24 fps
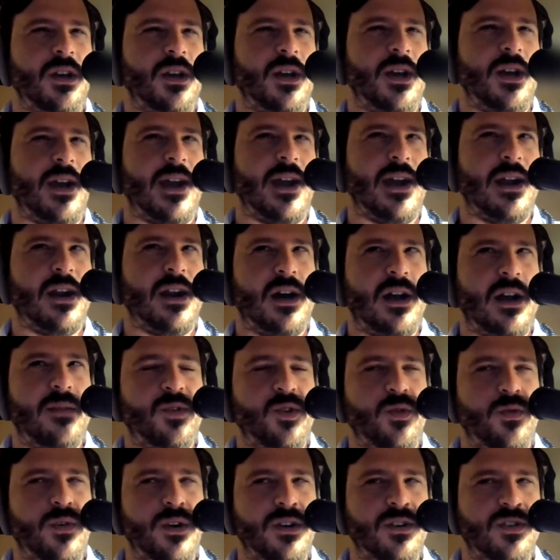And I'm
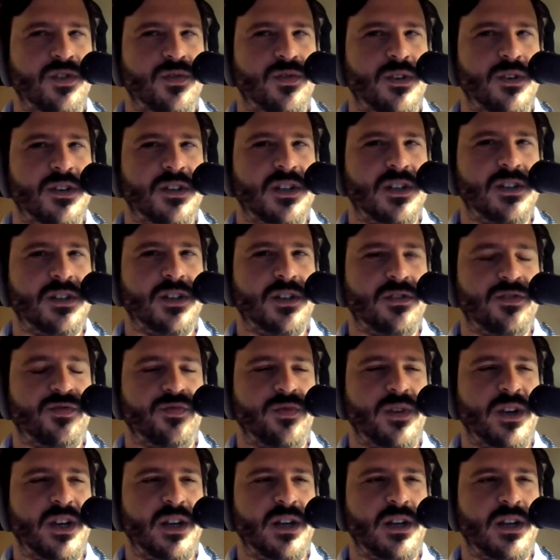going to do a detailed
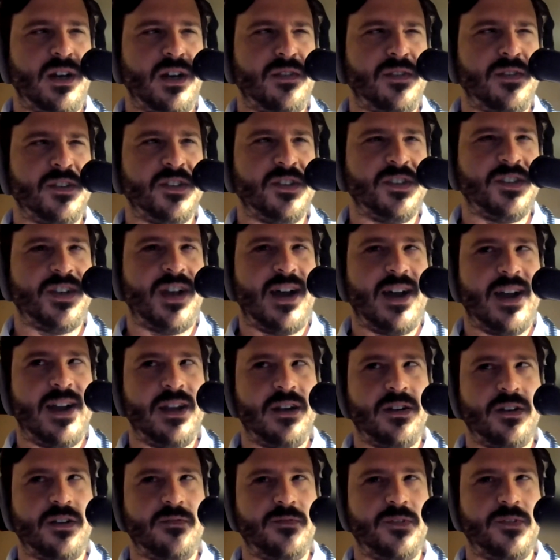read on the
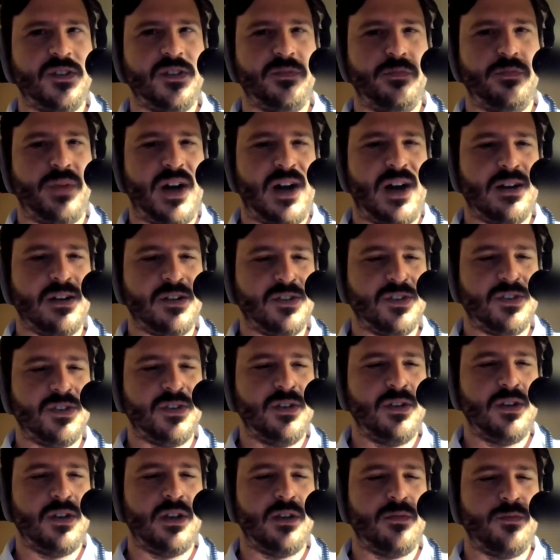side of this box,
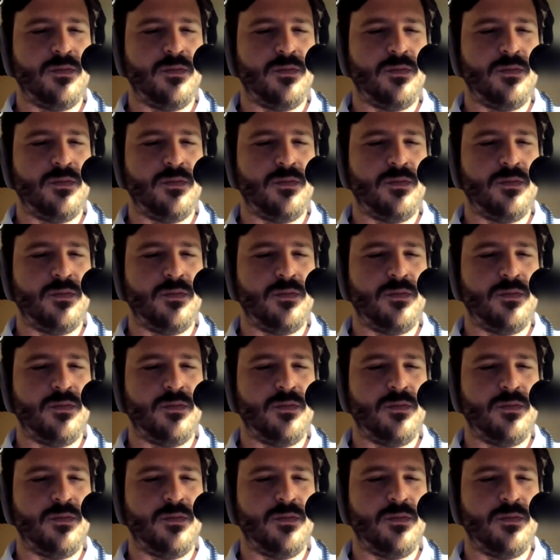and